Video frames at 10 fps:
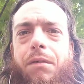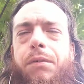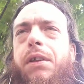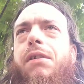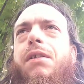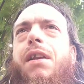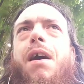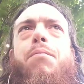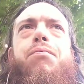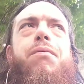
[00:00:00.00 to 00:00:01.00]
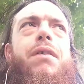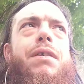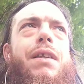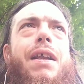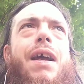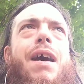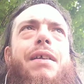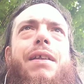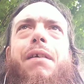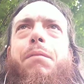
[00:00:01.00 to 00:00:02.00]
For those that operate
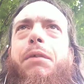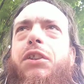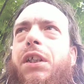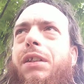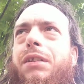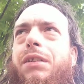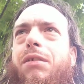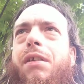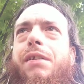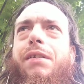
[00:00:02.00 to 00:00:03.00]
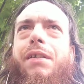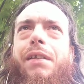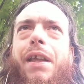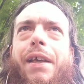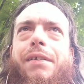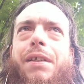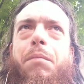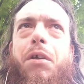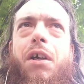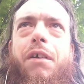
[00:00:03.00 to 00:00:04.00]
Derek machines, gonna take a
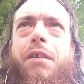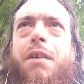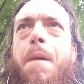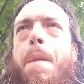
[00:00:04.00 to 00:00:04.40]
SIM card.